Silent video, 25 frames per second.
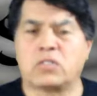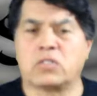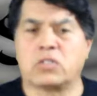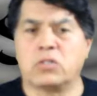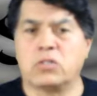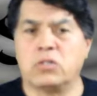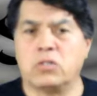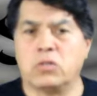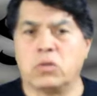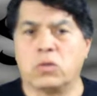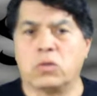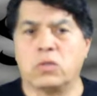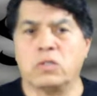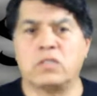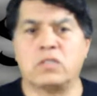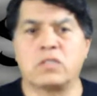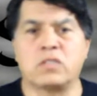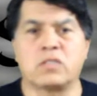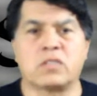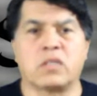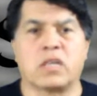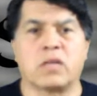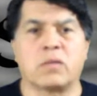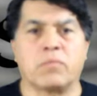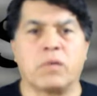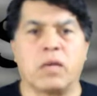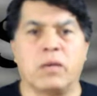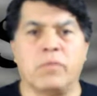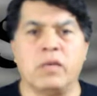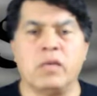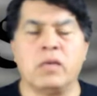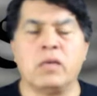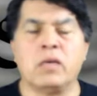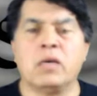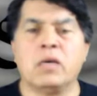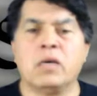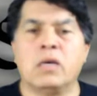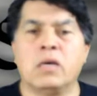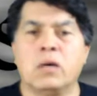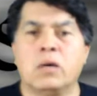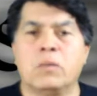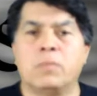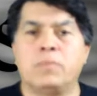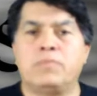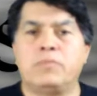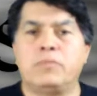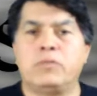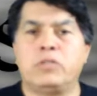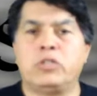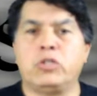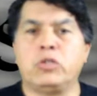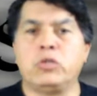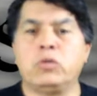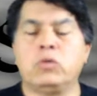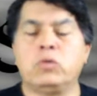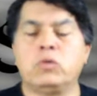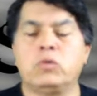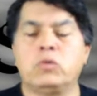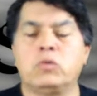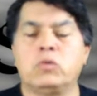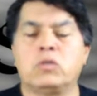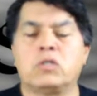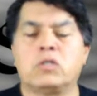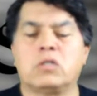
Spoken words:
certain noises, like maybe two